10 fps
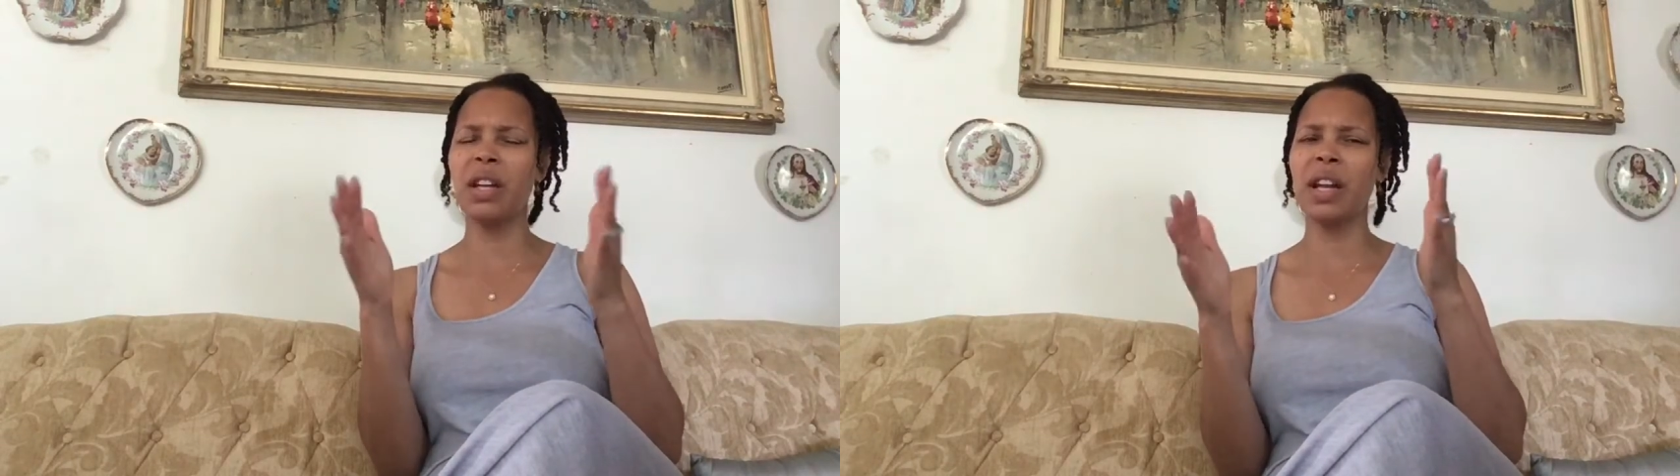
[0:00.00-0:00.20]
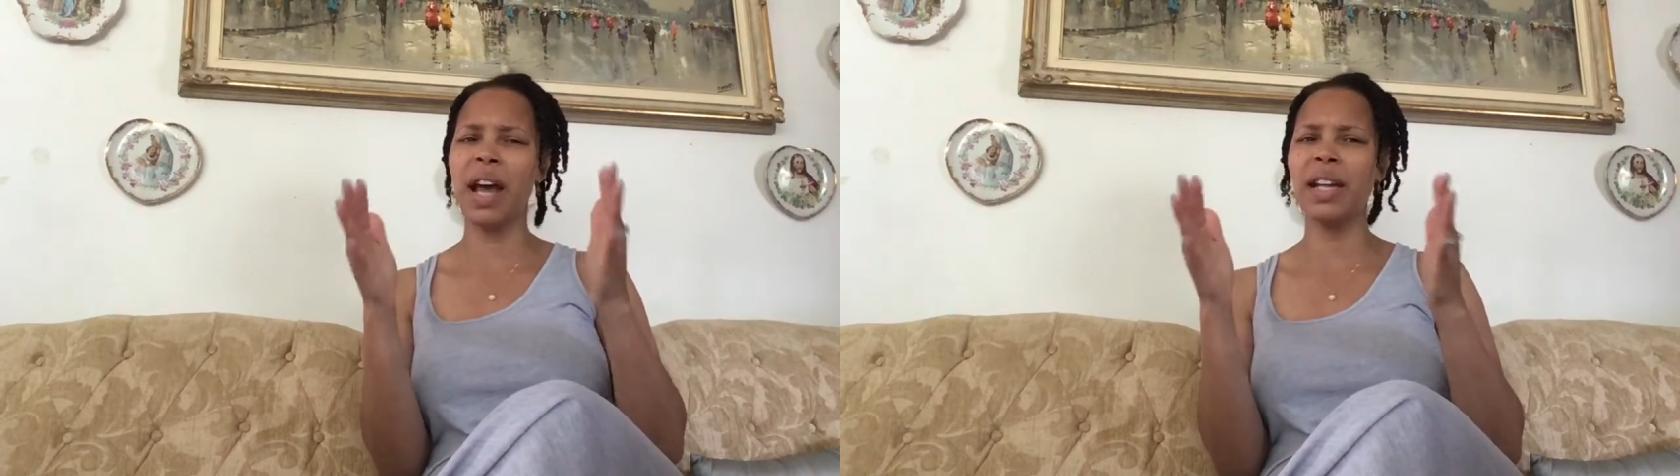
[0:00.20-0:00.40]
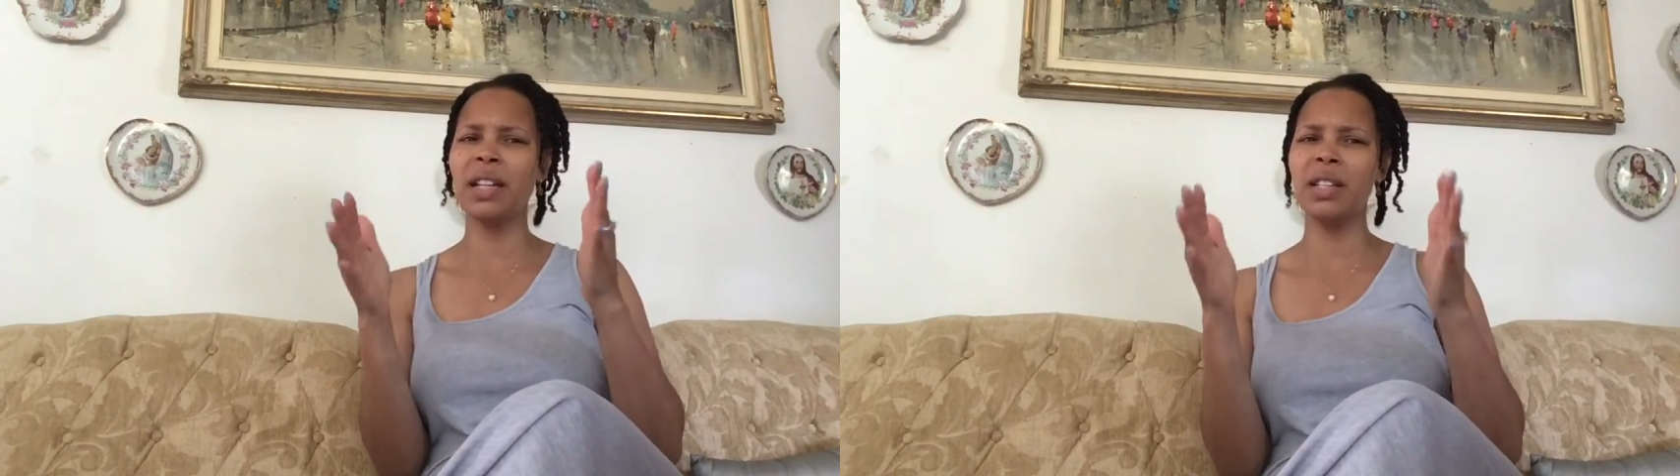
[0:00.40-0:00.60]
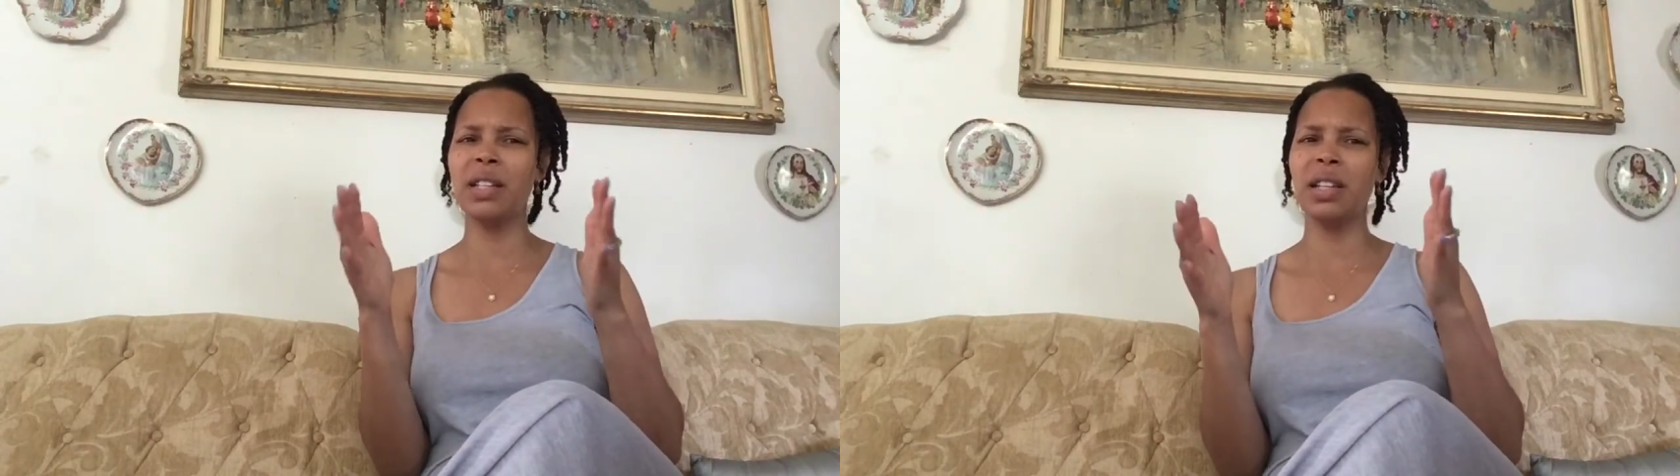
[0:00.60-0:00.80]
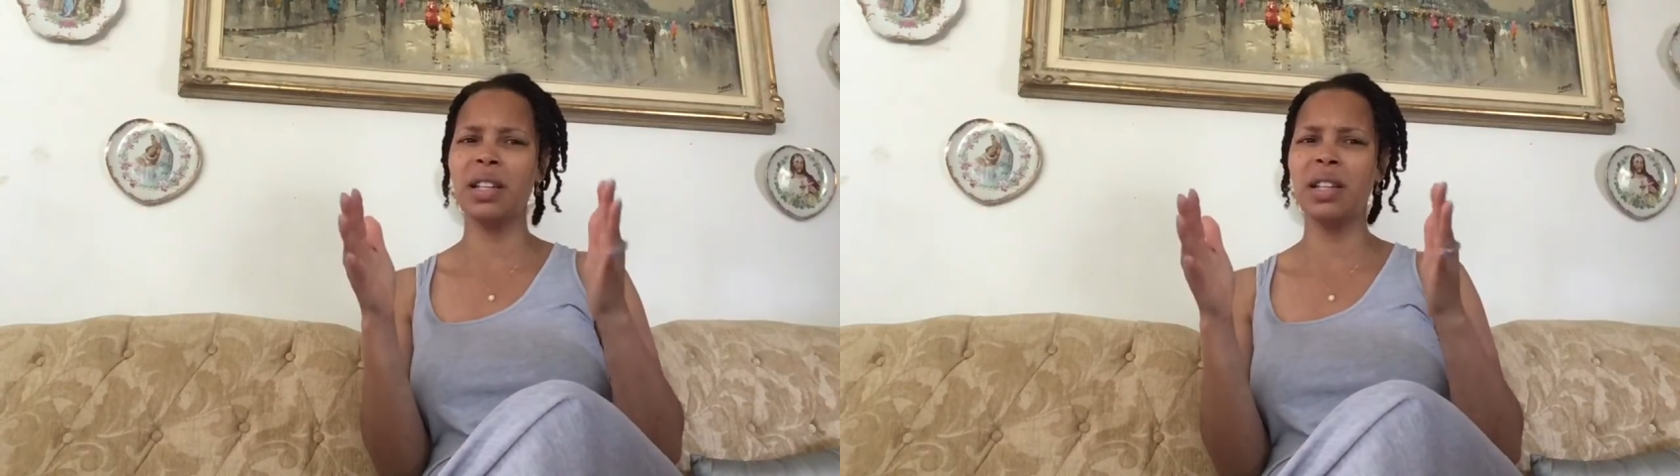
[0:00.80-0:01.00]

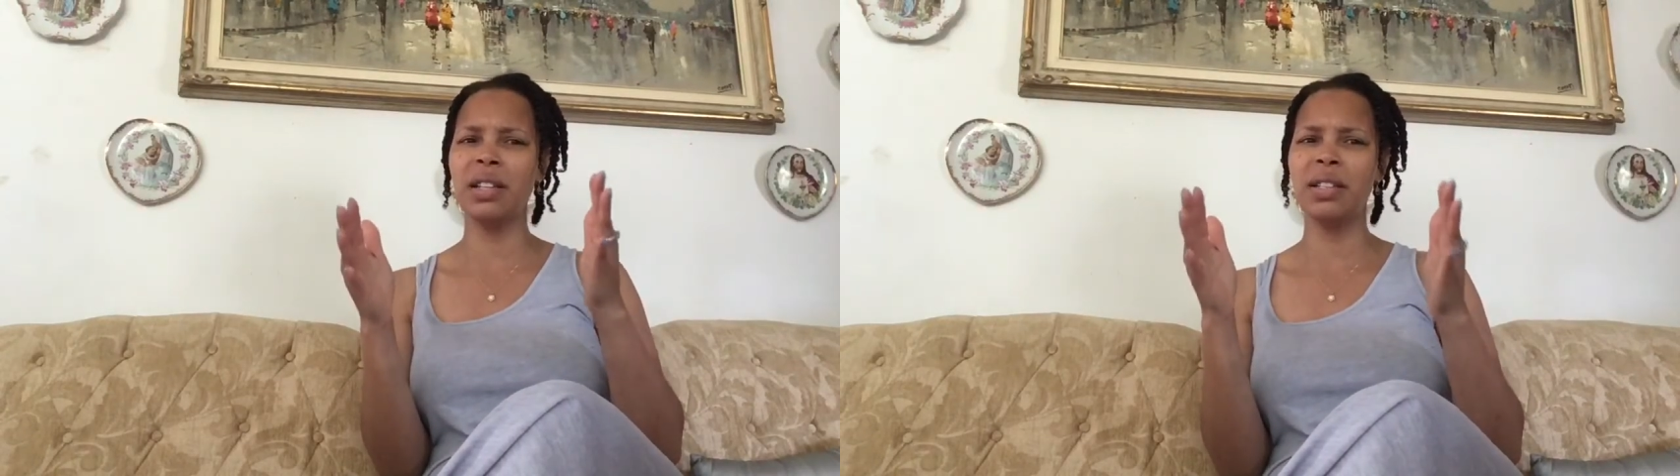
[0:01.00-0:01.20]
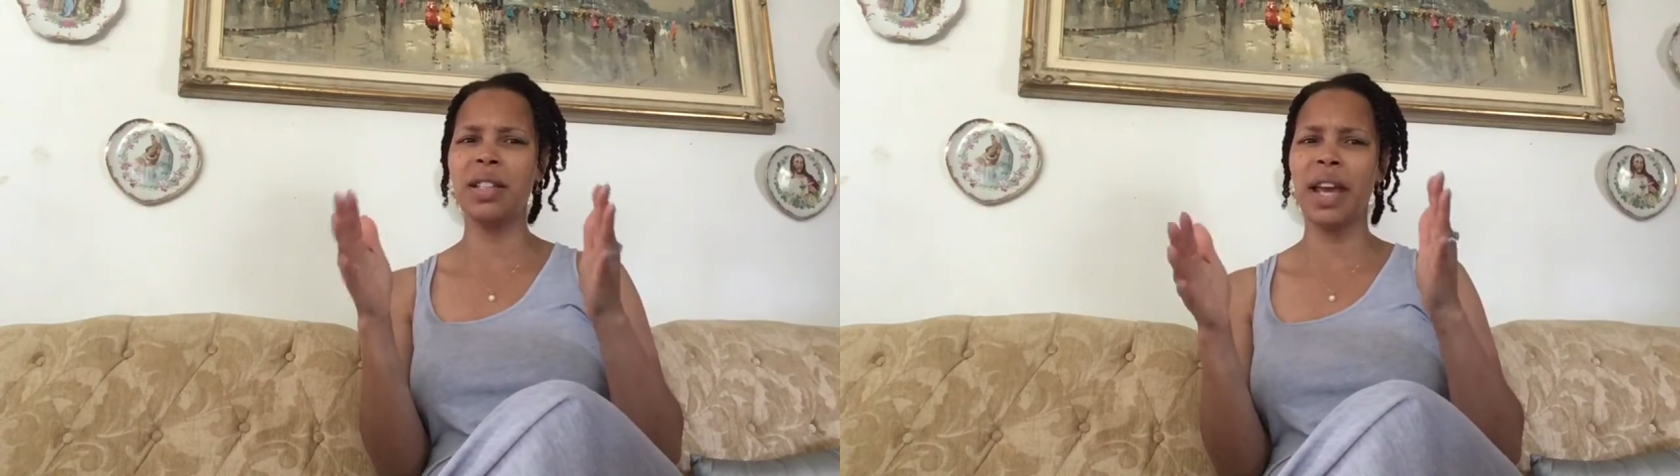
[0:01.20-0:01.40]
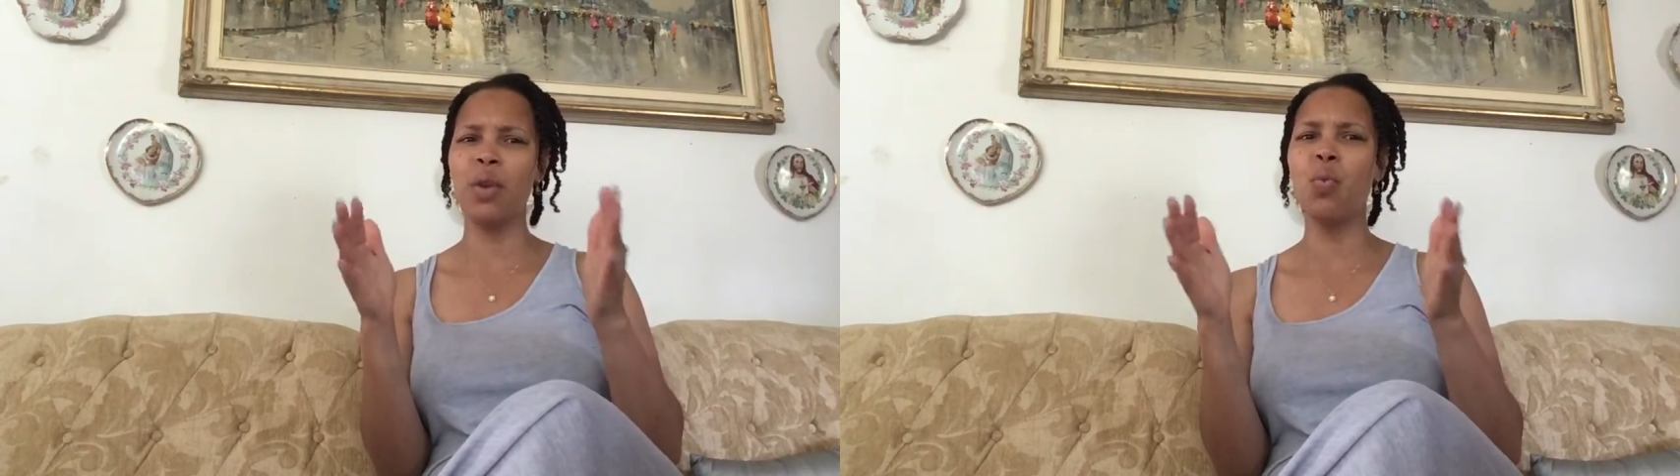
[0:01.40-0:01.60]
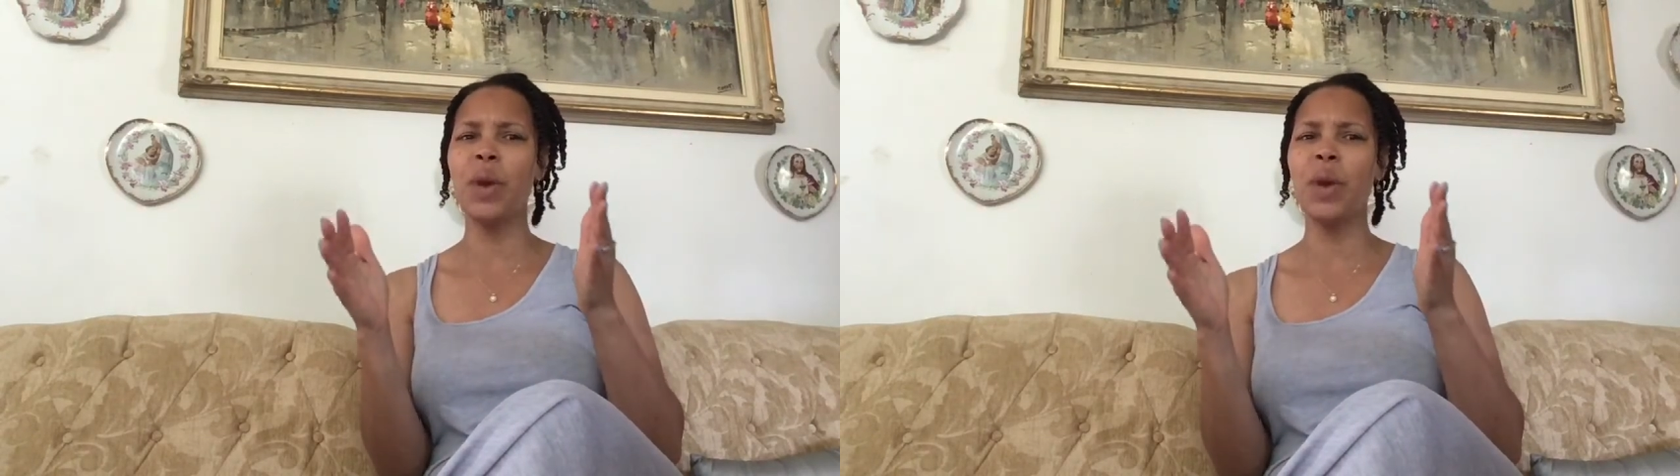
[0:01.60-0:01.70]
90-day